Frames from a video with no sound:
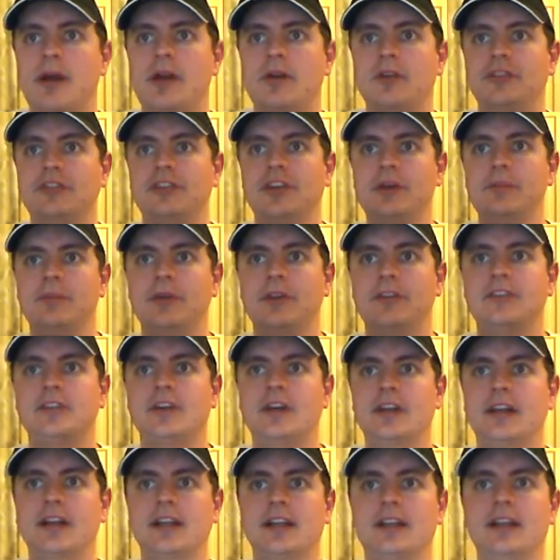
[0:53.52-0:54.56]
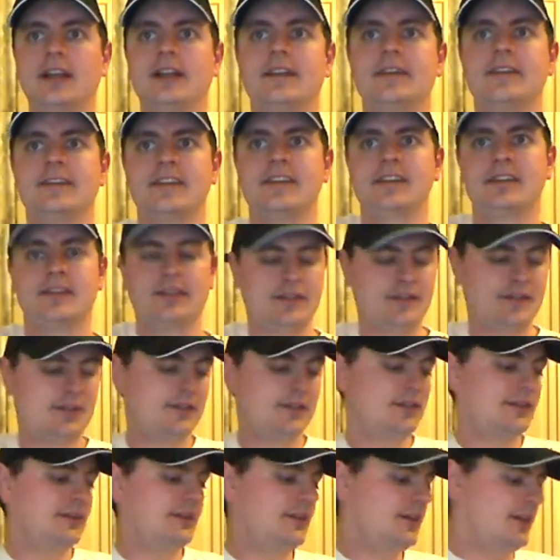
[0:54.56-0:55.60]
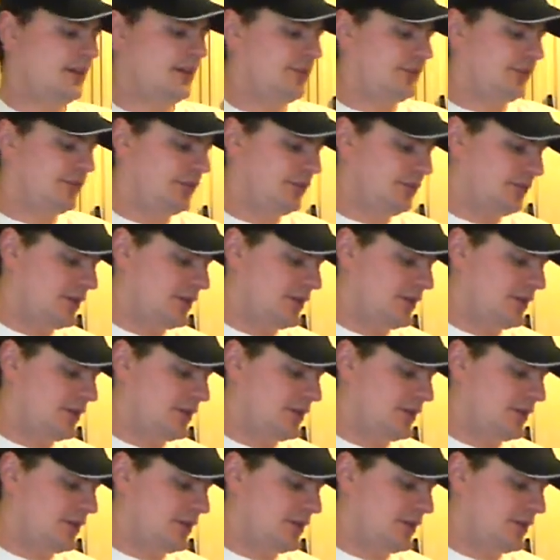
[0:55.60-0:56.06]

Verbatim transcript: barrel, side by side, clearly still